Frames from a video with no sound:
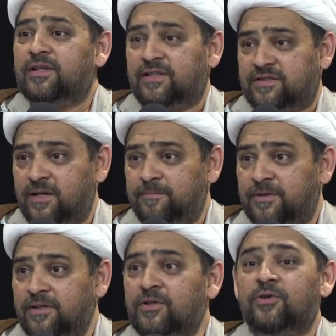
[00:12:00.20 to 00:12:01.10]
accept
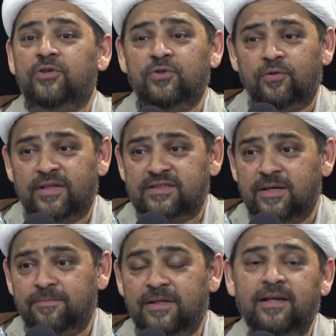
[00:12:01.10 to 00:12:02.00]
it or you don't
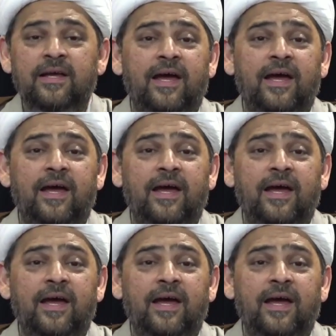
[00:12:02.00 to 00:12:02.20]
accept it.